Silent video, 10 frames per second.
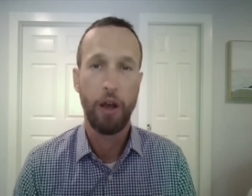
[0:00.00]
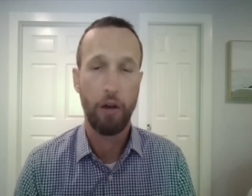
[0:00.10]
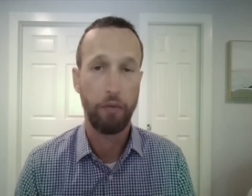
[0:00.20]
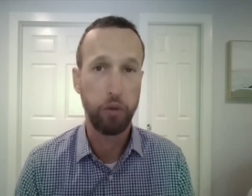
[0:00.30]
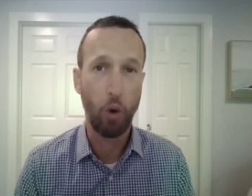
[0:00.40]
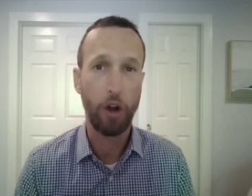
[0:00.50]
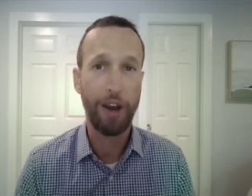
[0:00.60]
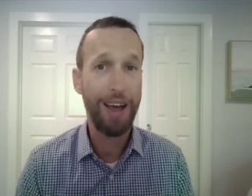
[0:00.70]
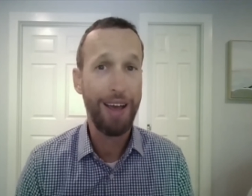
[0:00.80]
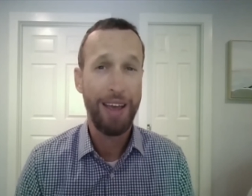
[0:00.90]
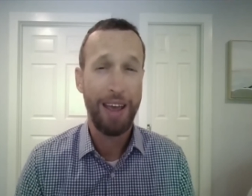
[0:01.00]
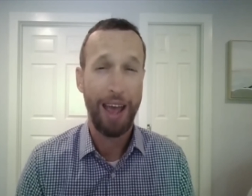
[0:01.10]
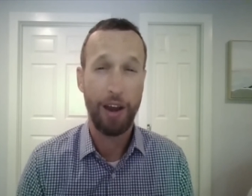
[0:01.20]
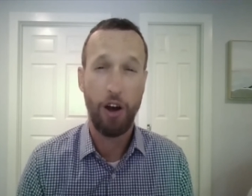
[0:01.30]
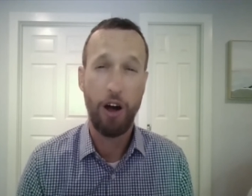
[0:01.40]
of Florida,
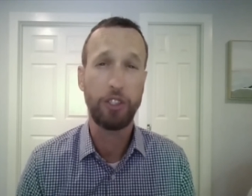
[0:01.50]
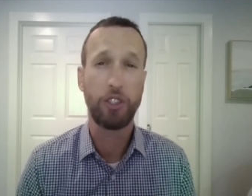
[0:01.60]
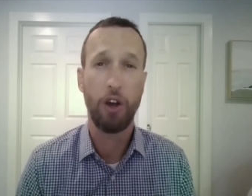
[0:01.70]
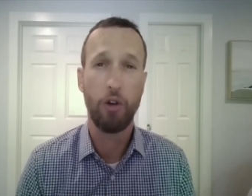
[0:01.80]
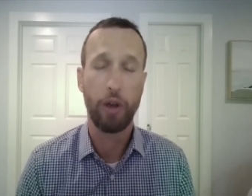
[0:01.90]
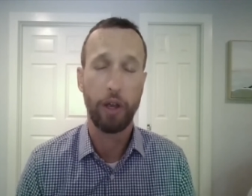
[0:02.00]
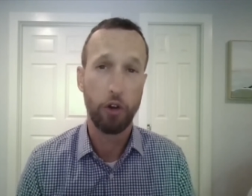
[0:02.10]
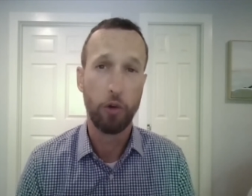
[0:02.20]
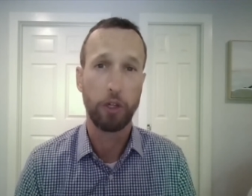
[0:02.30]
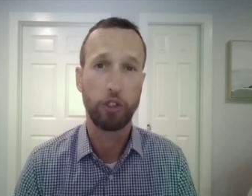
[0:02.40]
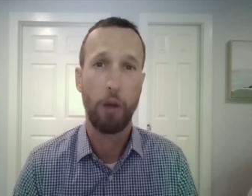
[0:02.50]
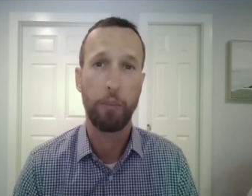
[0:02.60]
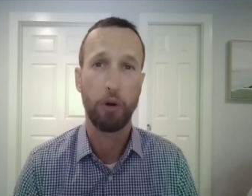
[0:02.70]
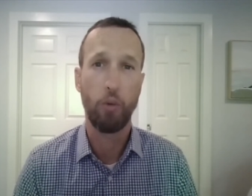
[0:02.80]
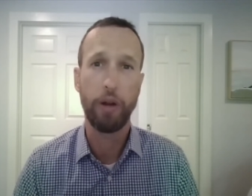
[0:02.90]
and also an uber
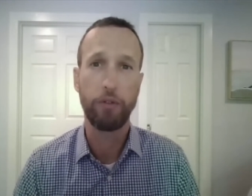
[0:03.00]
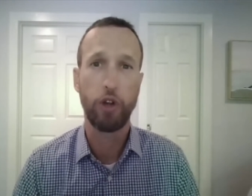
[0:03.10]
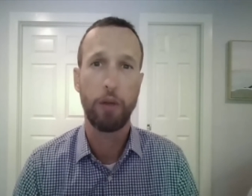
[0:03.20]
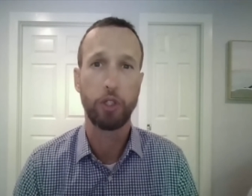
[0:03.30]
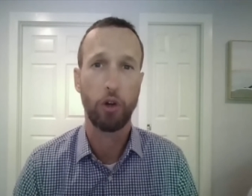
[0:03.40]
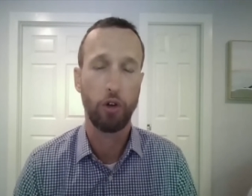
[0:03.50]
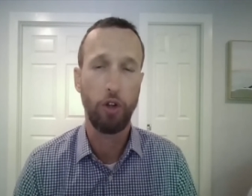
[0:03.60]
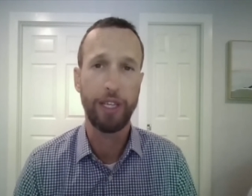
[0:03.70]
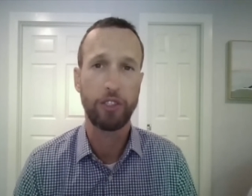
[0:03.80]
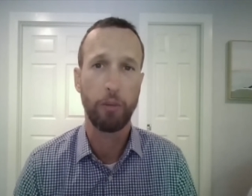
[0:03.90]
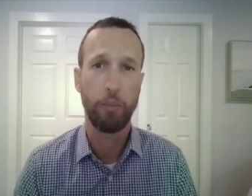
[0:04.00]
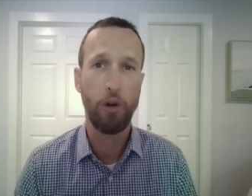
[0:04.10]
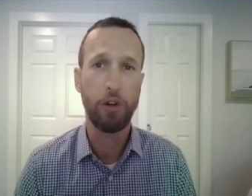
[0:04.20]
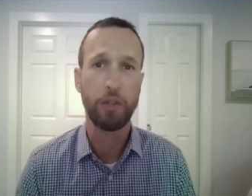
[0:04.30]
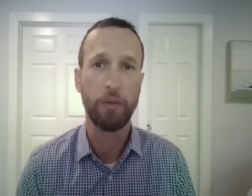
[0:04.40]
Trumper, one of Trump's earliest
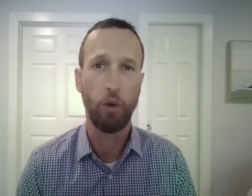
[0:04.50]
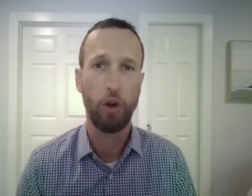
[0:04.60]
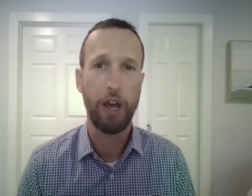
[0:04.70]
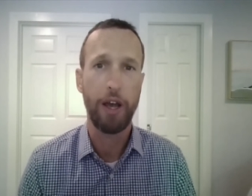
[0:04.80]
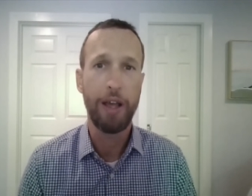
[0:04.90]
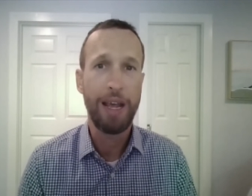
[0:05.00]
supporters in Florida.